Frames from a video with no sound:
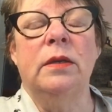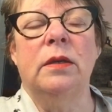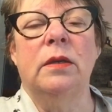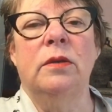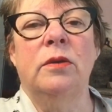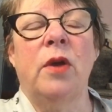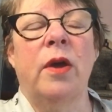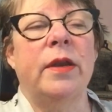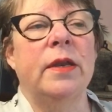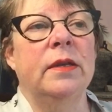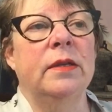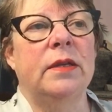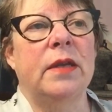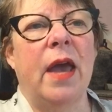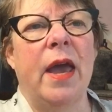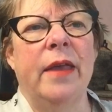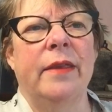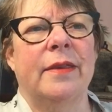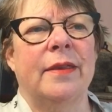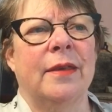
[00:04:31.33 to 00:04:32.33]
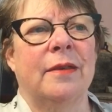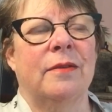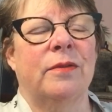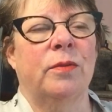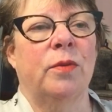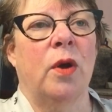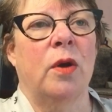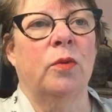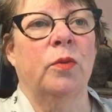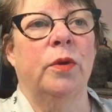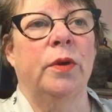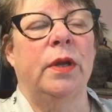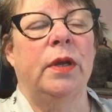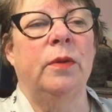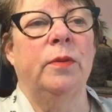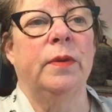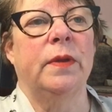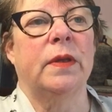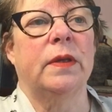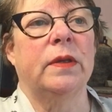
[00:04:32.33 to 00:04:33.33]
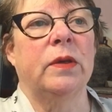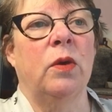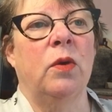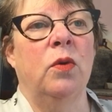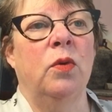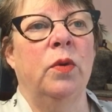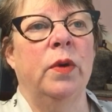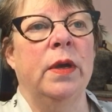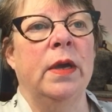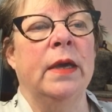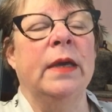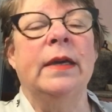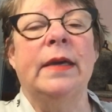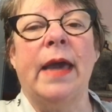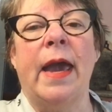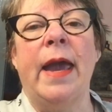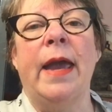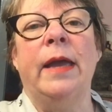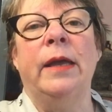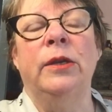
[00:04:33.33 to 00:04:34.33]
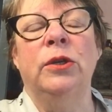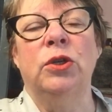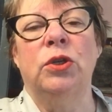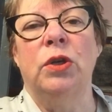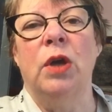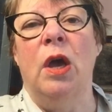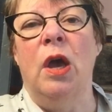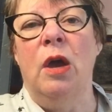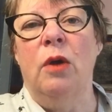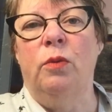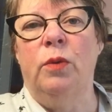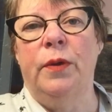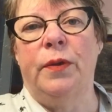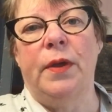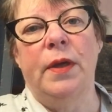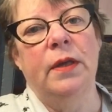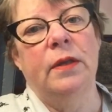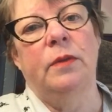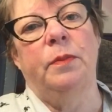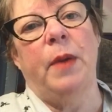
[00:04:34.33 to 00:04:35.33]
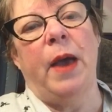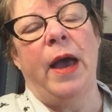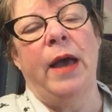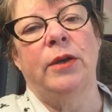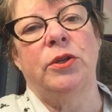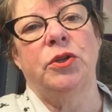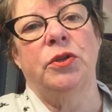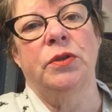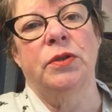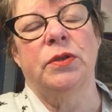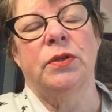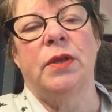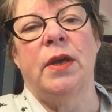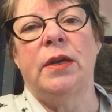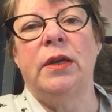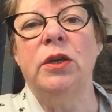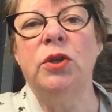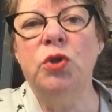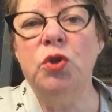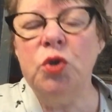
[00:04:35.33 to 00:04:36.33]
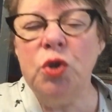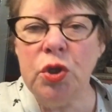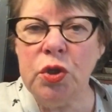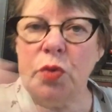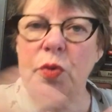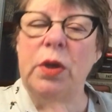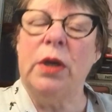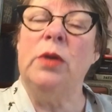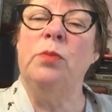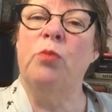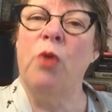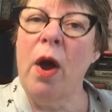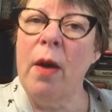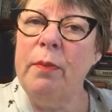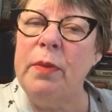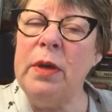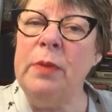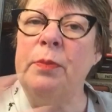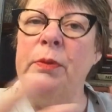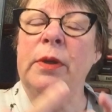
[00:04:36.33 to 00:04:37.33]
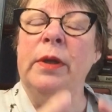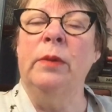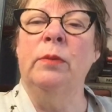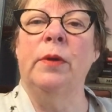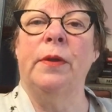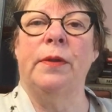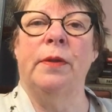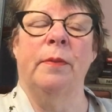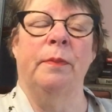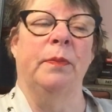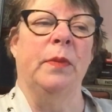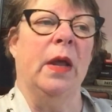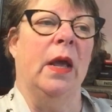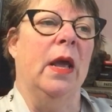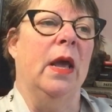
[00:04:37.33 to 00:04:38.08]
not intense, that's the wrong word. He was so engaged with his passions that he brought people in with them.